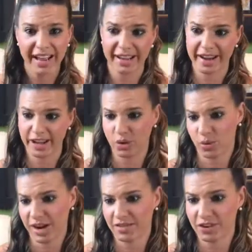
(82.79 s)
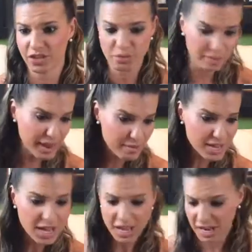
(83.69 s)
and I don't want to have another
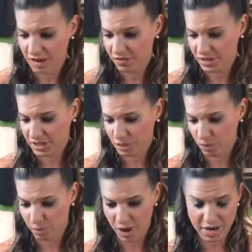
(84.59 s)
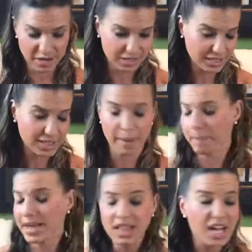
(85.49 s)
baby, and if this is what pregnancy is going
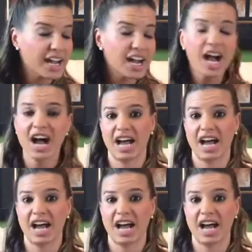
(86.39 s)
to be like,